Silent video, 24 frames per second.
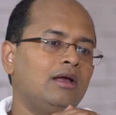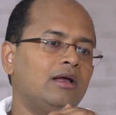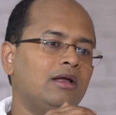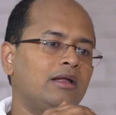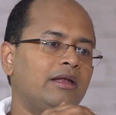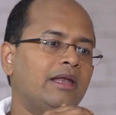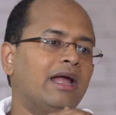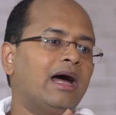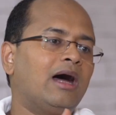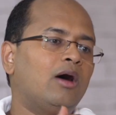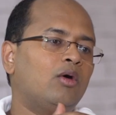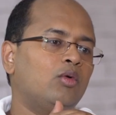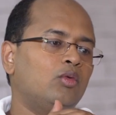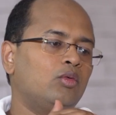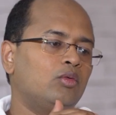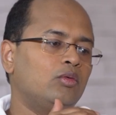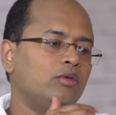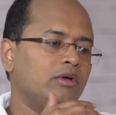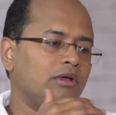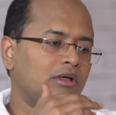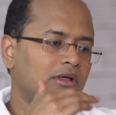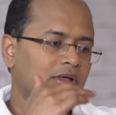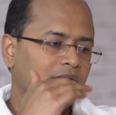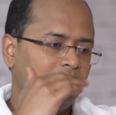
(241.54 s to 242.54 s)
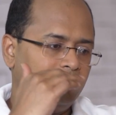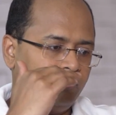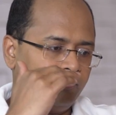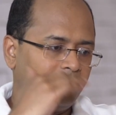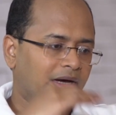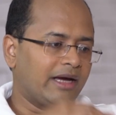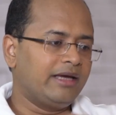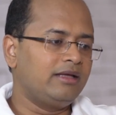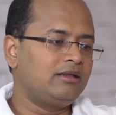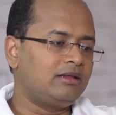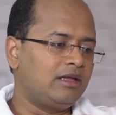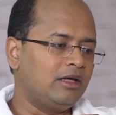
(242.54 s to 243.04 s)
Now, if
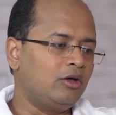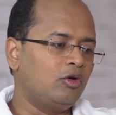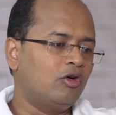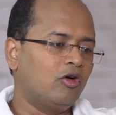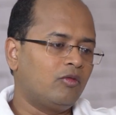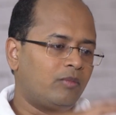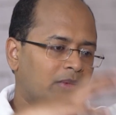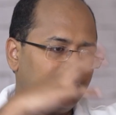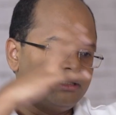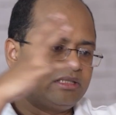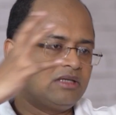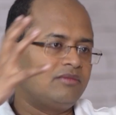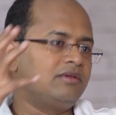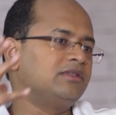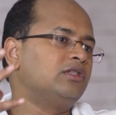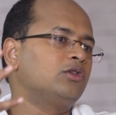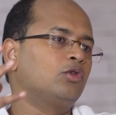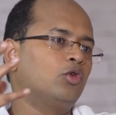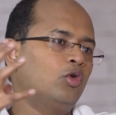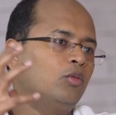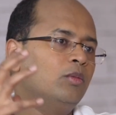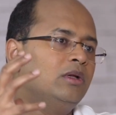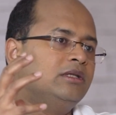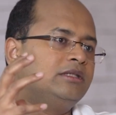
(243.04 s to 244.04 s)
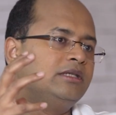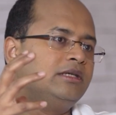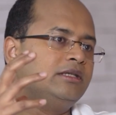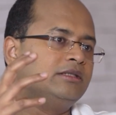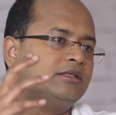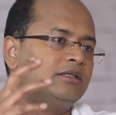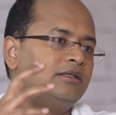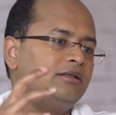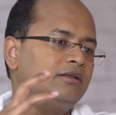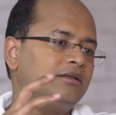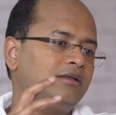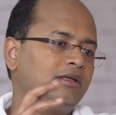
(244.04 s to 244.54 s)
I think of myself as a global
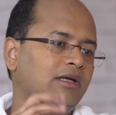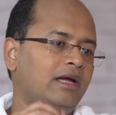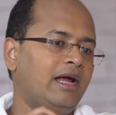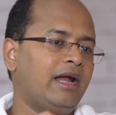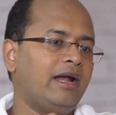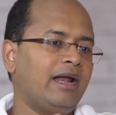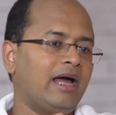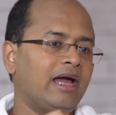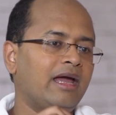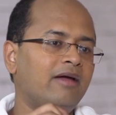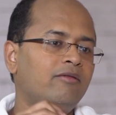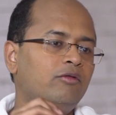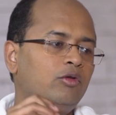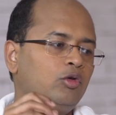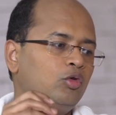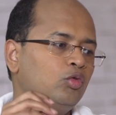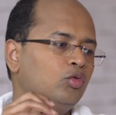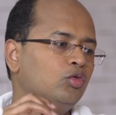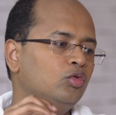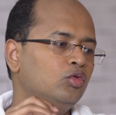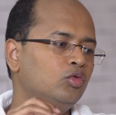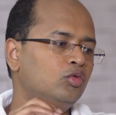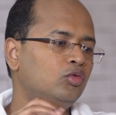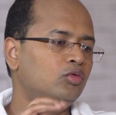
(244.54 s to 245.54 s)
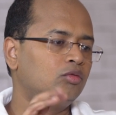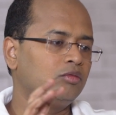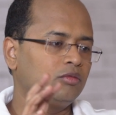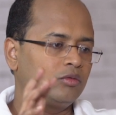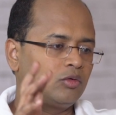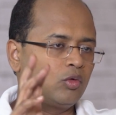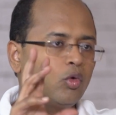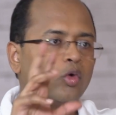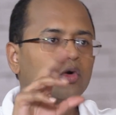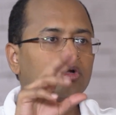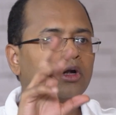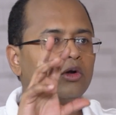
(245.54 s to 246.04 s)
citizen and I have two
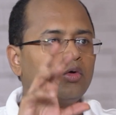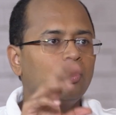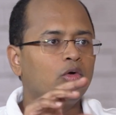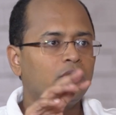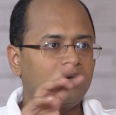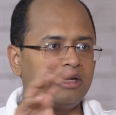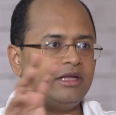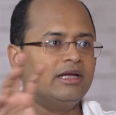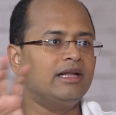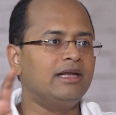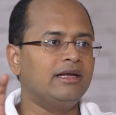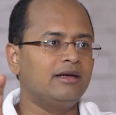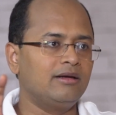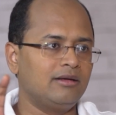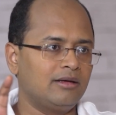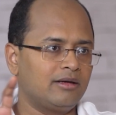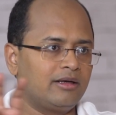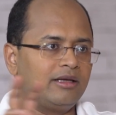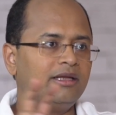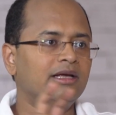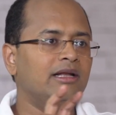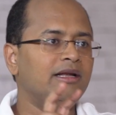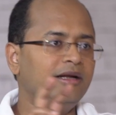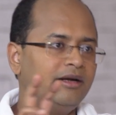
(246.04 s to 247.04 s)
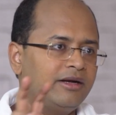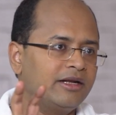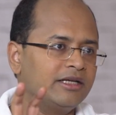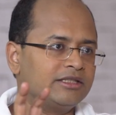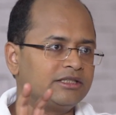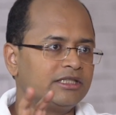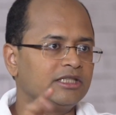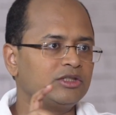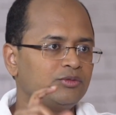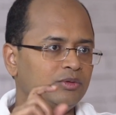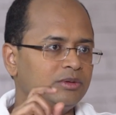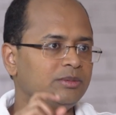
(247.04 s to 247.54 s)
quote unquote real
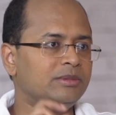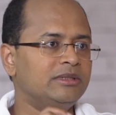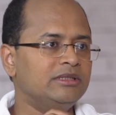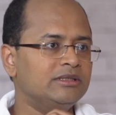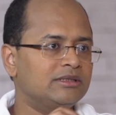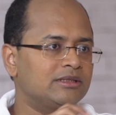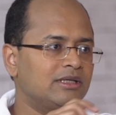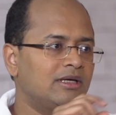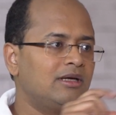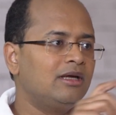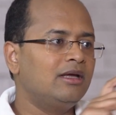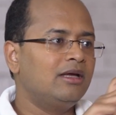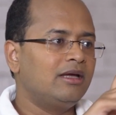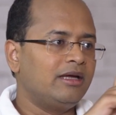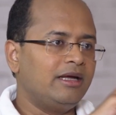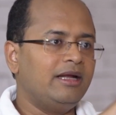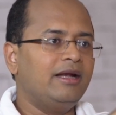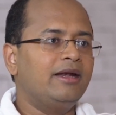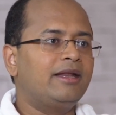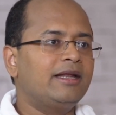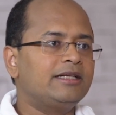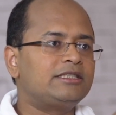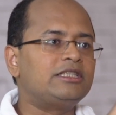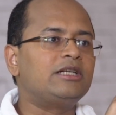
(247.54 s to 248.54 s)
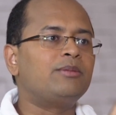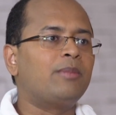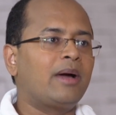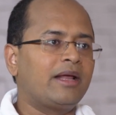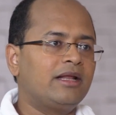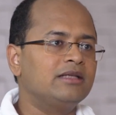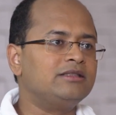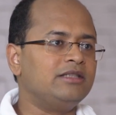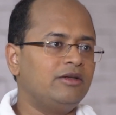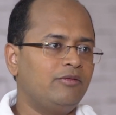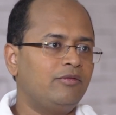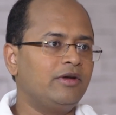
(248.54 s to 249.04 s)
interest rates, which means interest rate
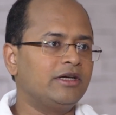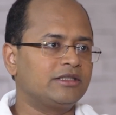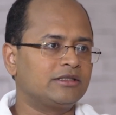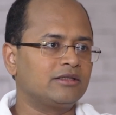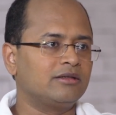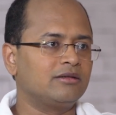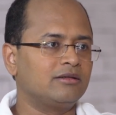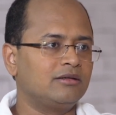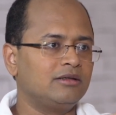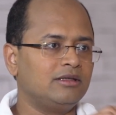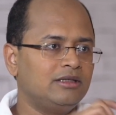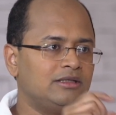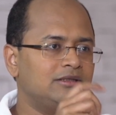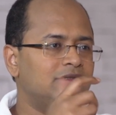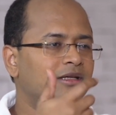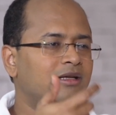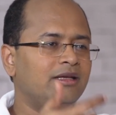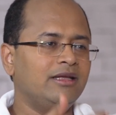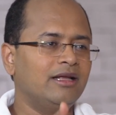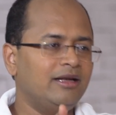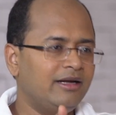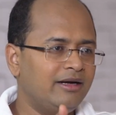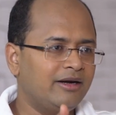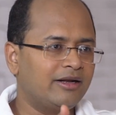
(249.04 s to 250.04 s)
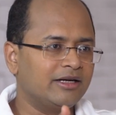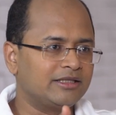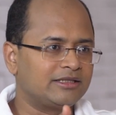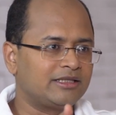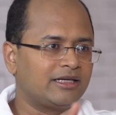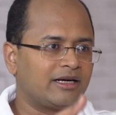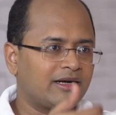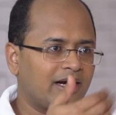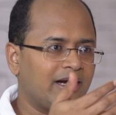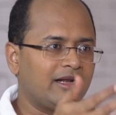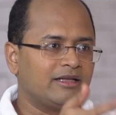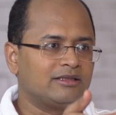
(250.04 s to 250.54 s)
minus inflation is the real interest
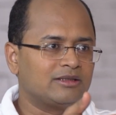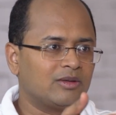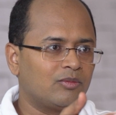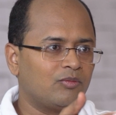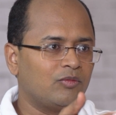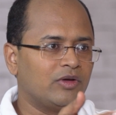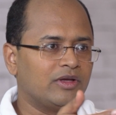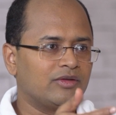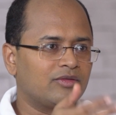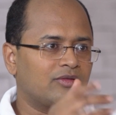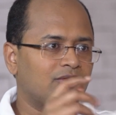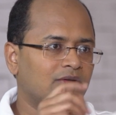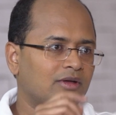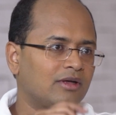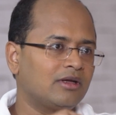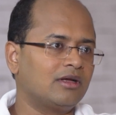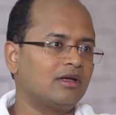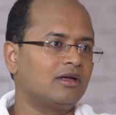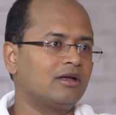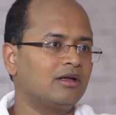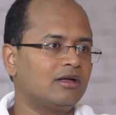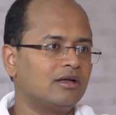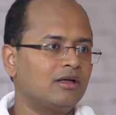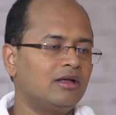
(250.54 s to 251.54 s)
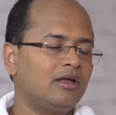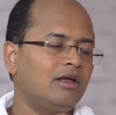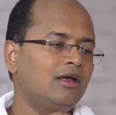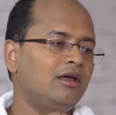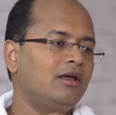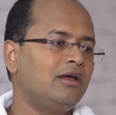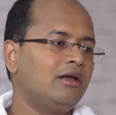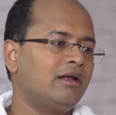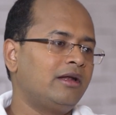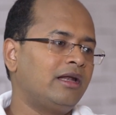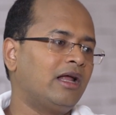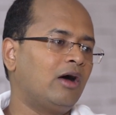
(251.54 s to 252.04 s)
rate, right, in some ways.
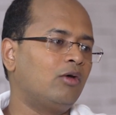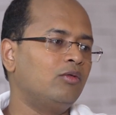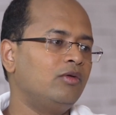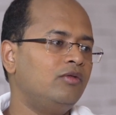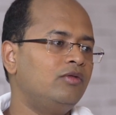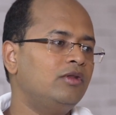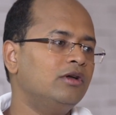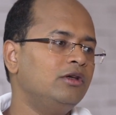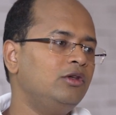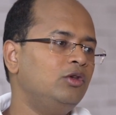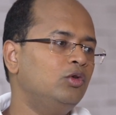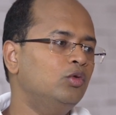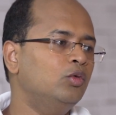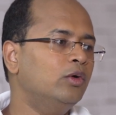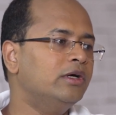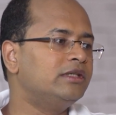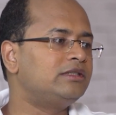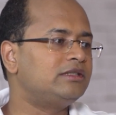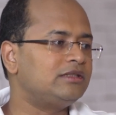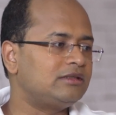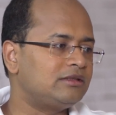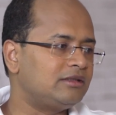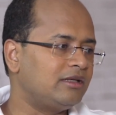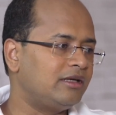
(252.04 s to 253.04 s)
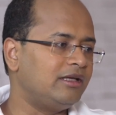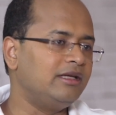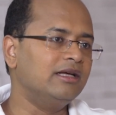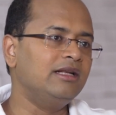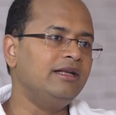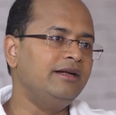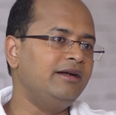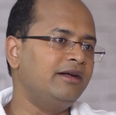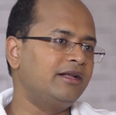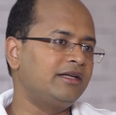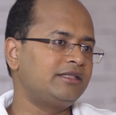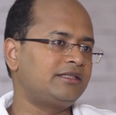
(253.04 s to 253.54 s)
Now, if the US
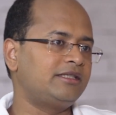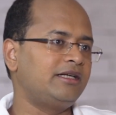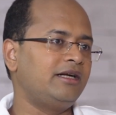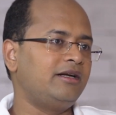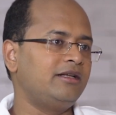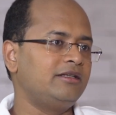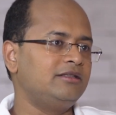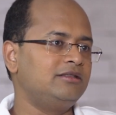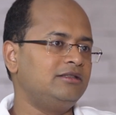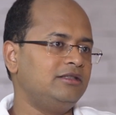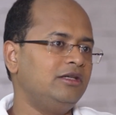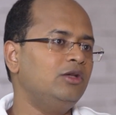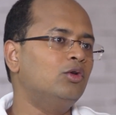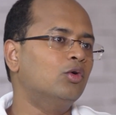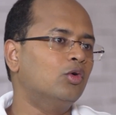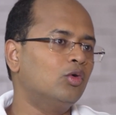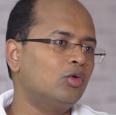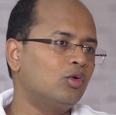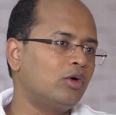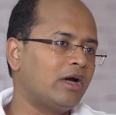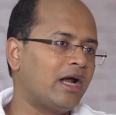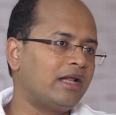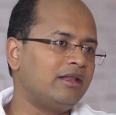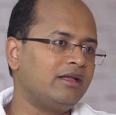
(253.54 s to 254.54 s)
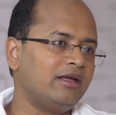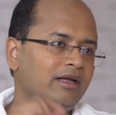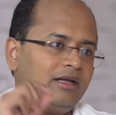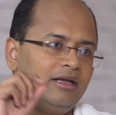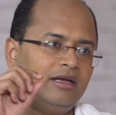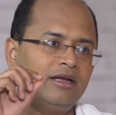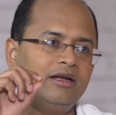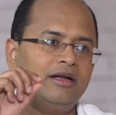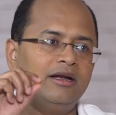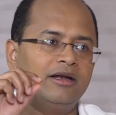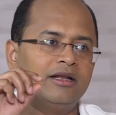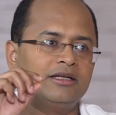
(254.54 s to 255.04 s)
real interest rate is 0 and the
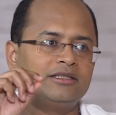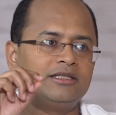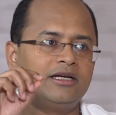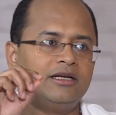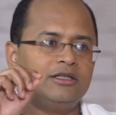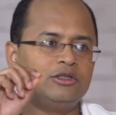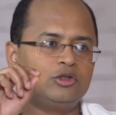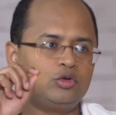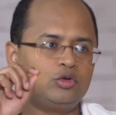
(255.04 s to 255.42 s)
Indian interest rate is